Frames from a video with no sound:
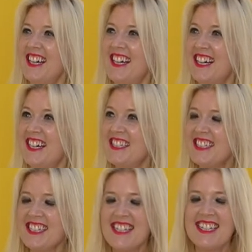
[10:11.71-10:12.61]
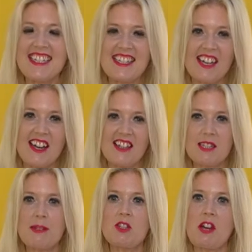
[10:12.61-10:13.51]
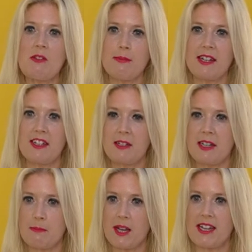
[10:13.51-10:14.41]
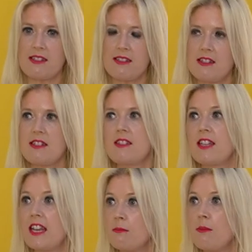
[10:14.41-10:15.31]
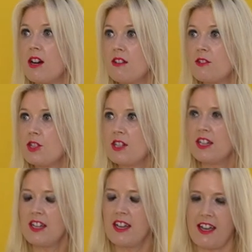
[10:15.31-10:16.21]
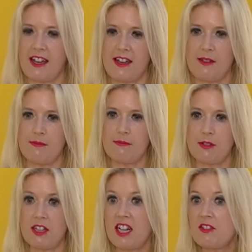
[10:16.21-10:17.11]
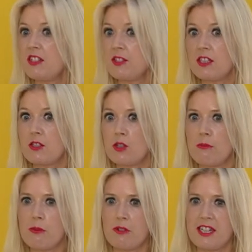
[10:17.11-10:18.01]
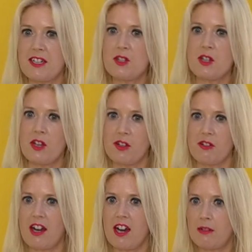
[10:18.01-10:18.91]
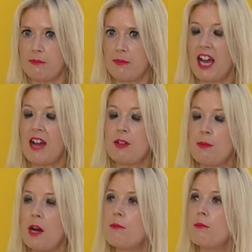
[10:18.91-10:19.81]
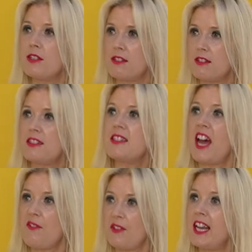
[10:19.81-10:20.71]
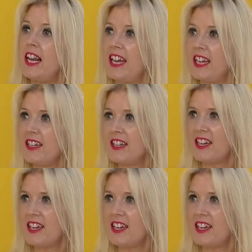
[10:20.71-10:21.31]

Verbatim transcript: so there's been a travel ban in, in place since the end of March um, we're going to have to lift it at some point so I'll, I have an apartment and staff in LA